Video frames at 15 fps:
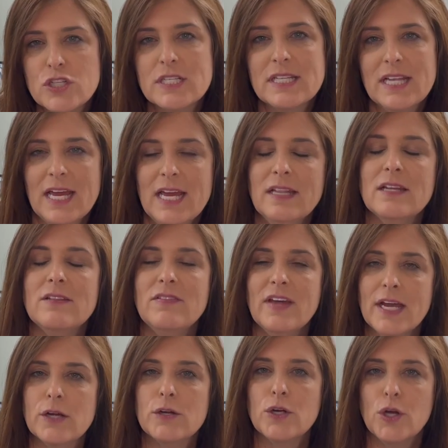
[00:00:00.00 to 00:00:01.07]
thing that they
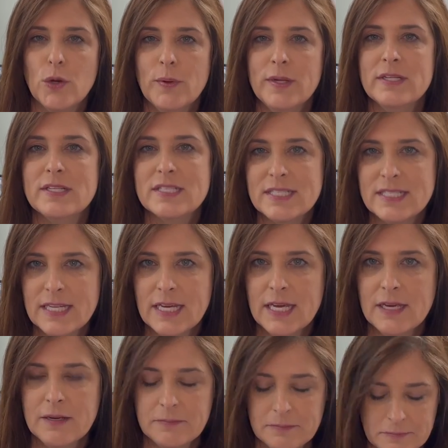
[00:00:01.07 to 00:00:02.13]
are going to see.
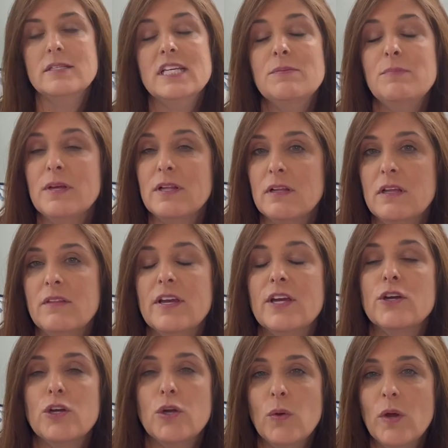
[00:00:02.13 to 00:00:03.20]
Typically, they're
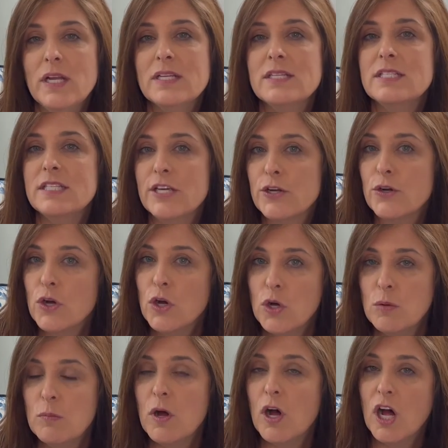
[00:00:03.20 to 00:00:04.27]
going to see your
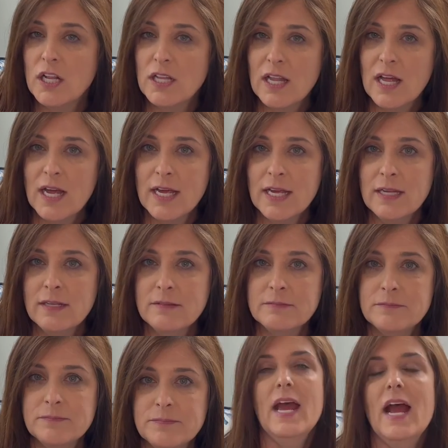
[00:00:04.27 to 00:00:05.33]
home online,
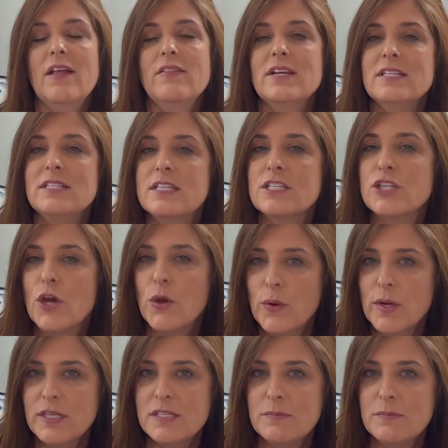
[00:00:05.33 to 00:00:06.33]
and this is going to